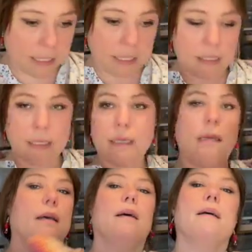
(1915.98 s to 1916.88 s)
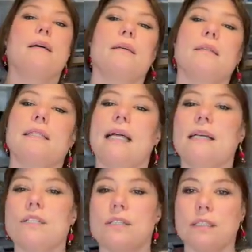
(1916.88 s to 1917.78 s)
in my
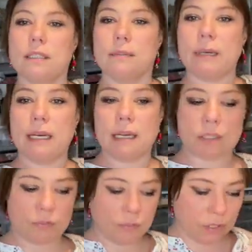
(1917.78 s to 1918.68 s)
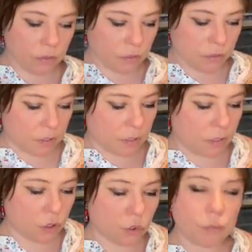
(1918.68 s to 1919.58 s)
last video's
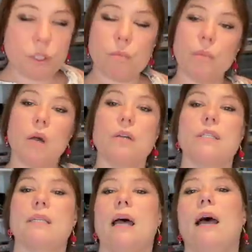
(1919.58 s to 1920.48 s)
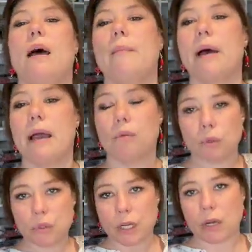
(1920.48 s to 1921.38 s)
description box, I
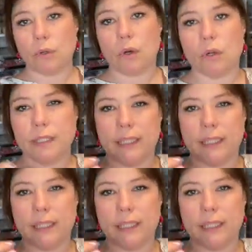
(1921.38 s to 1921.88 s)
wrote down all the